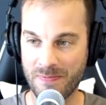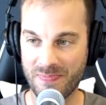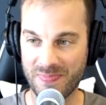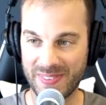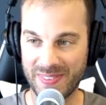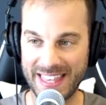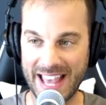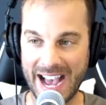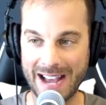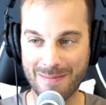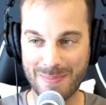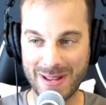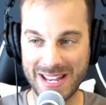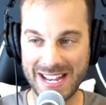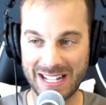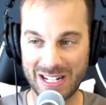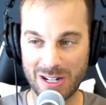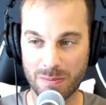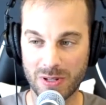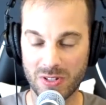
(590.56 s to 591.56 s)
not
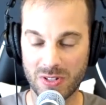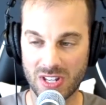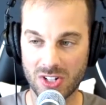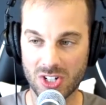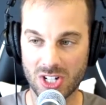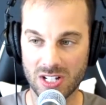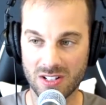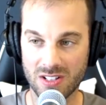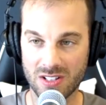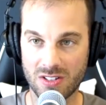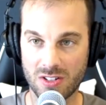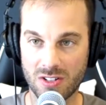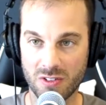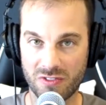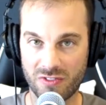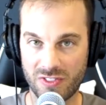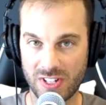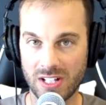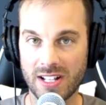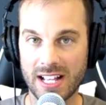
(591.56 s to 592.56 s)
being in a position to
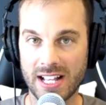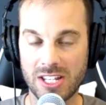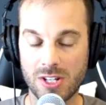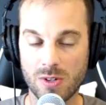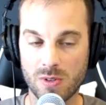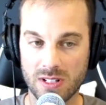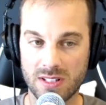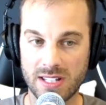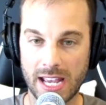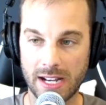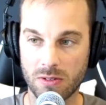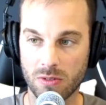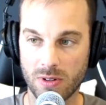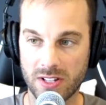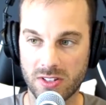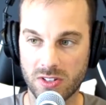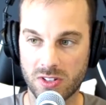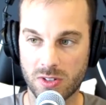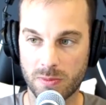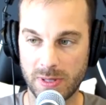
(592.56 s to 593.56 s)
feel like you can take
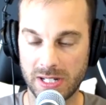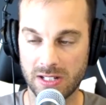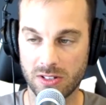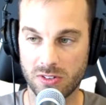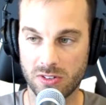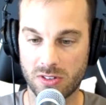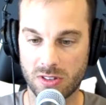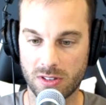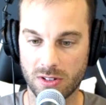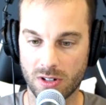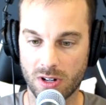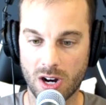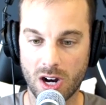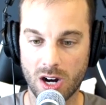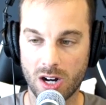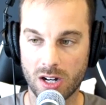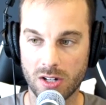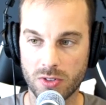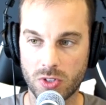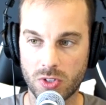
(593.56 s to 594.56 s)
risks, because there
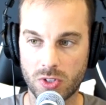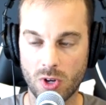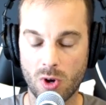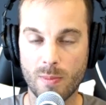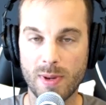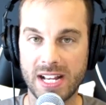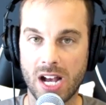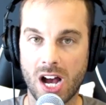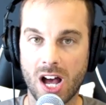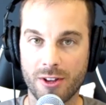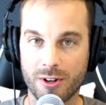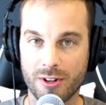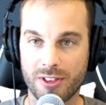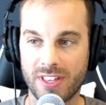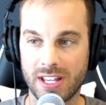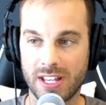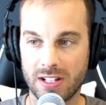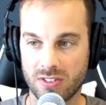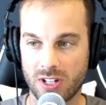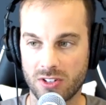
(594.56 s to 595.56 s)
are so many other
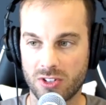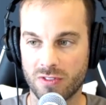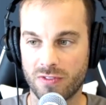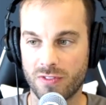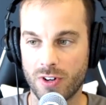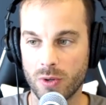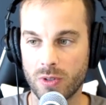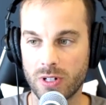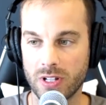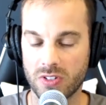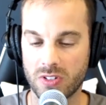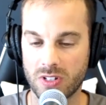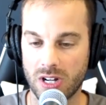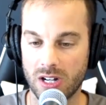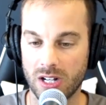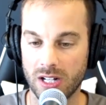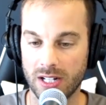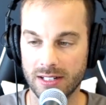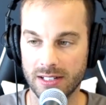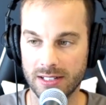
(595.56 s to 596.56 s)
things that you're focused
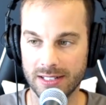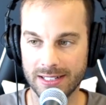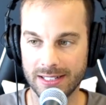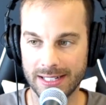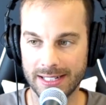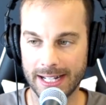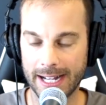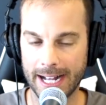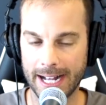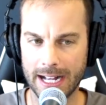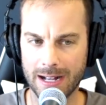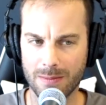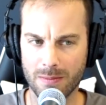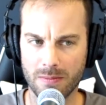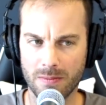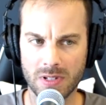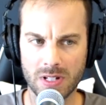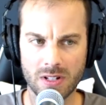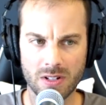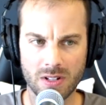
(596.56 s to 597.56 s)
on.
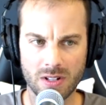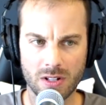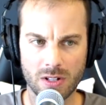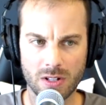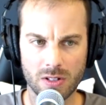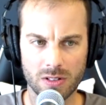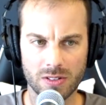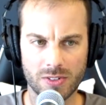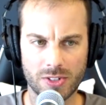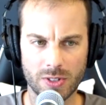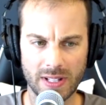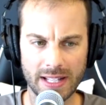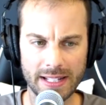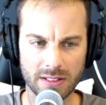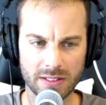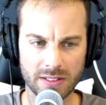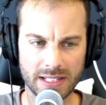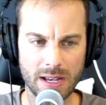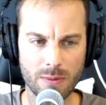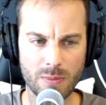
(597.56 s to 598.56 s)
Um, so
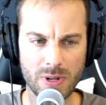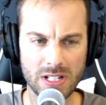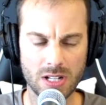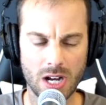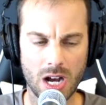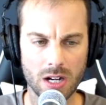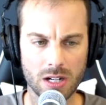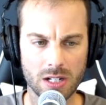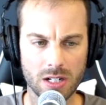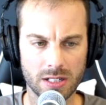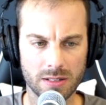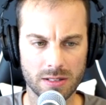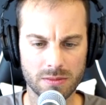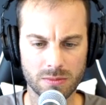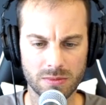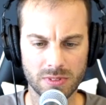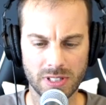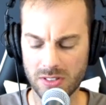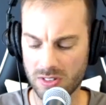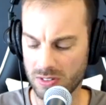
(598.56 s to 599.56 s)
let, can we talk
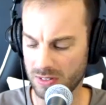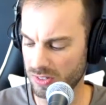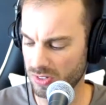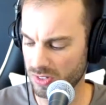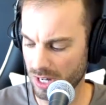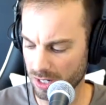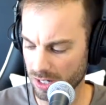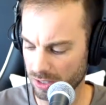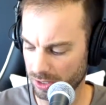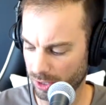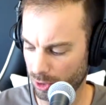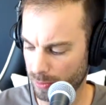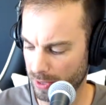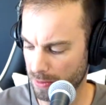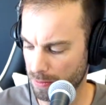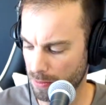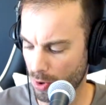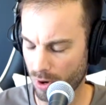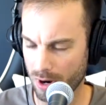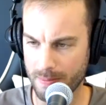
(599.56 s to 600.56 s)
let's let's talk a little
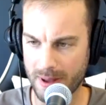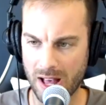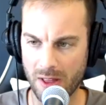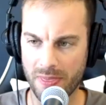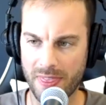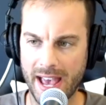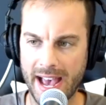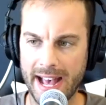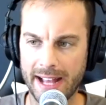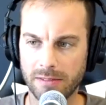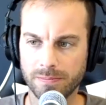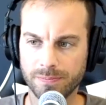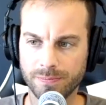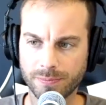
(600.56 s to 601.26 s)
bit more about that.